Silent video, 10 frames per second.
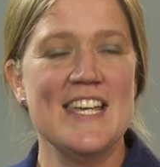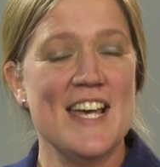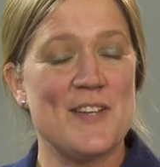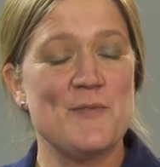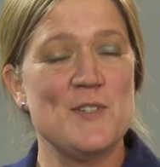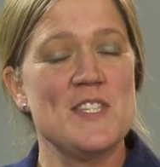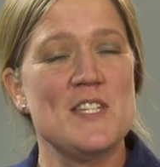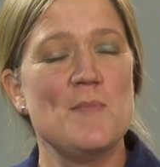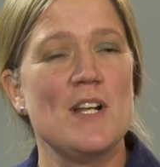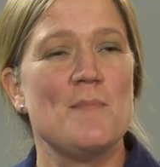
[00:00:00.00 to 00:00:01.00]
Yeah,
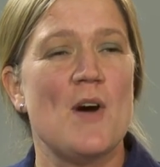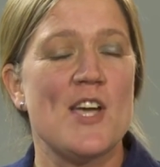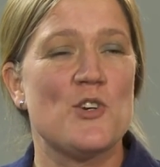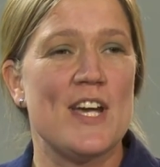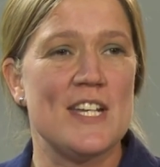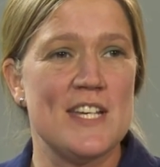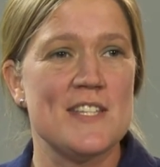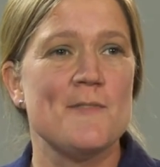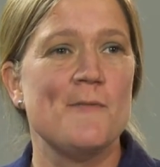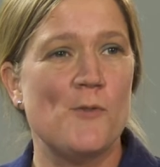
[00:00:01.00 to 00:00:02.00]
vestibular migraine
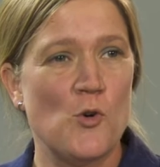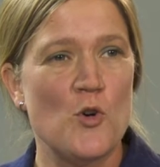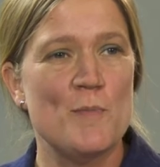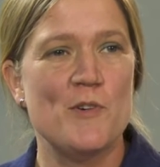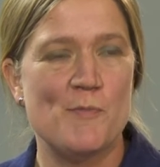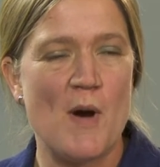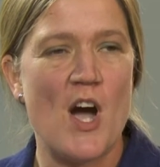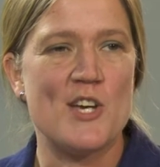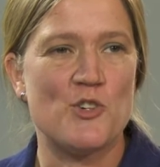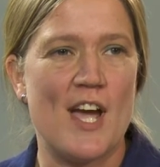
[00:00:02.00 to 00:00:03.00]
is a form of
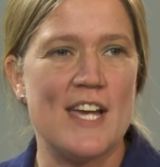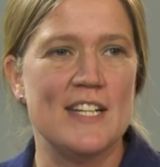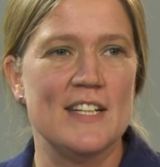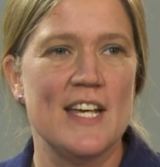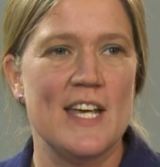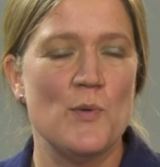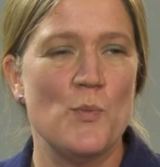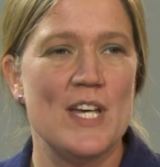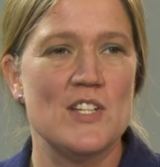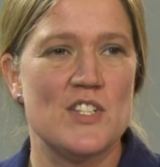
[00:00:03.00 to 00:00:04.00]
migraine in
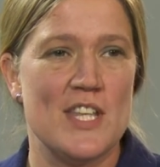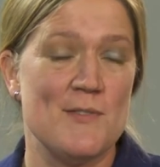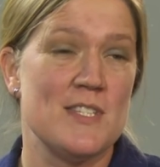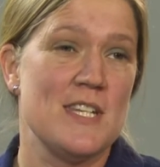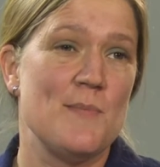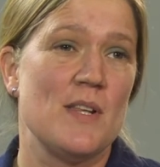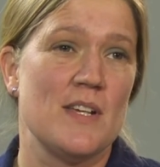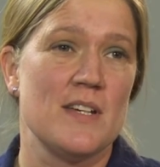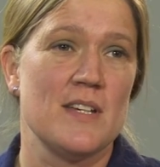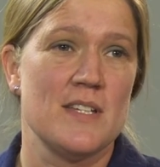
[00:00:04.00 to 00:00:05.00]
which the
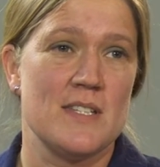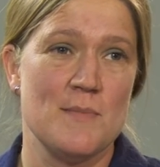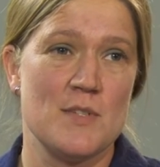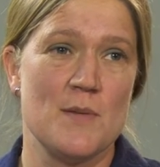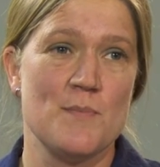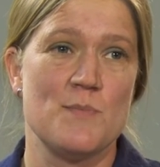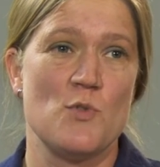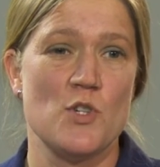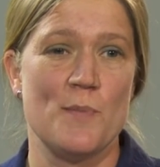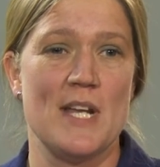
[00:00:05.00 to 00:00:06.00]
vestibular symptoms
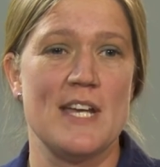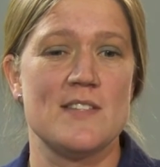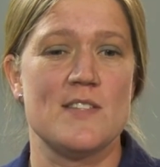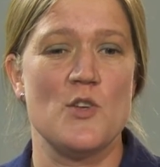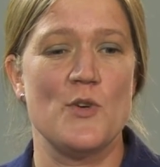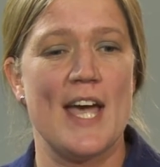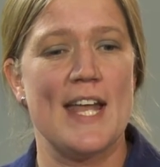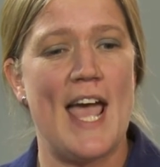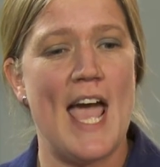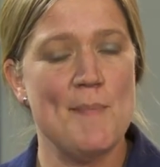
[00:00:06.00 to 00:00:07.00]
predominate. So you
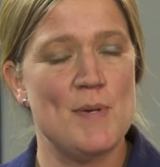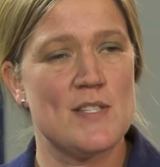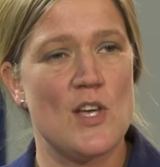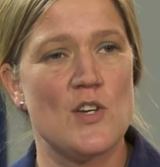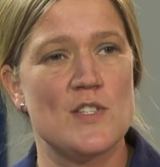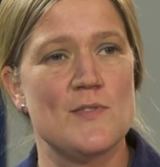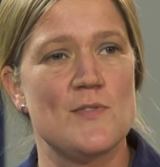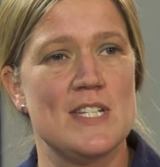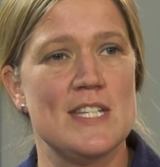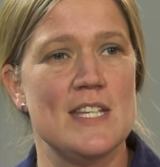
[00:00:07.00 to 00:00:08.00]
get episodes of
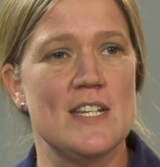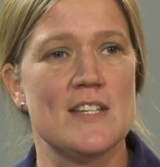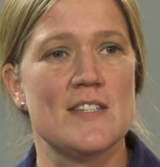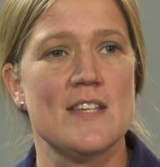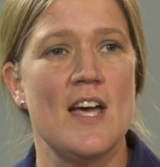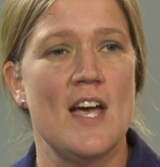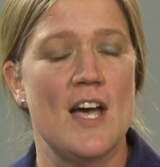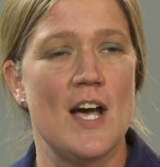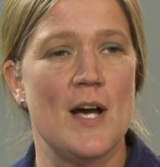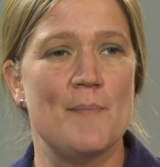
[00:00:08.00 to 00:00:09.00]
dizziness,
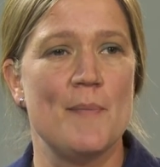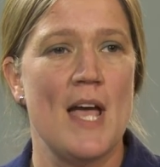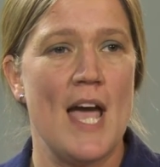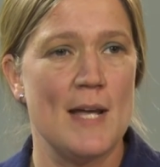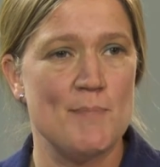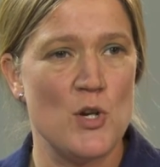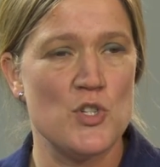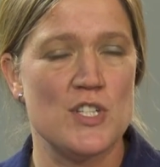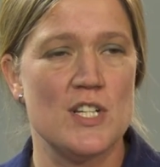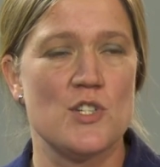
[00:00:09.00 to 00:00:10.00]
um, head
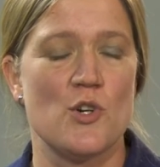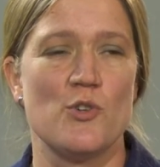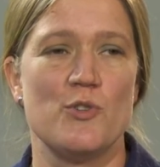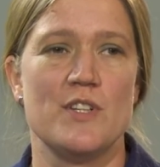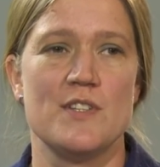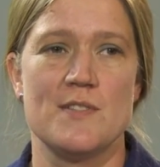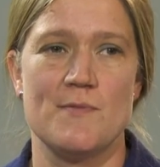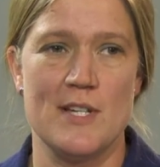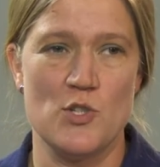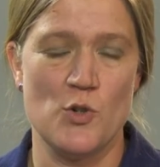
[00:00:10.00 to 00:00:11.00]
motion intolerance,
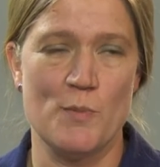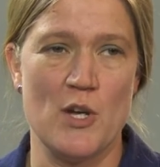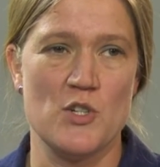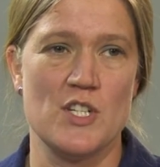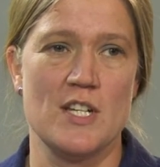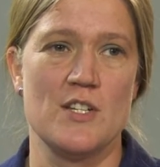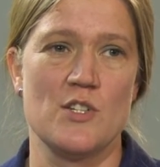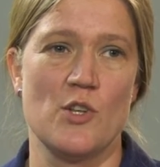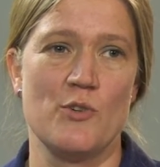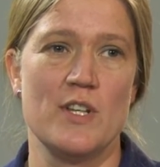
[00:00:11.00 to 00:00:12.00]
visual motion
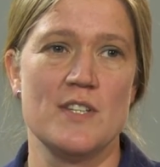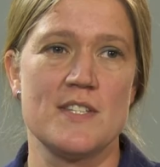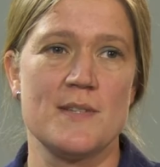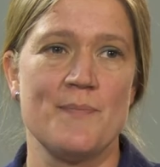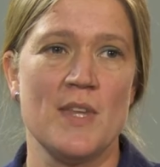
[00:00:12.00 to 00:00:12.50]
intolerance.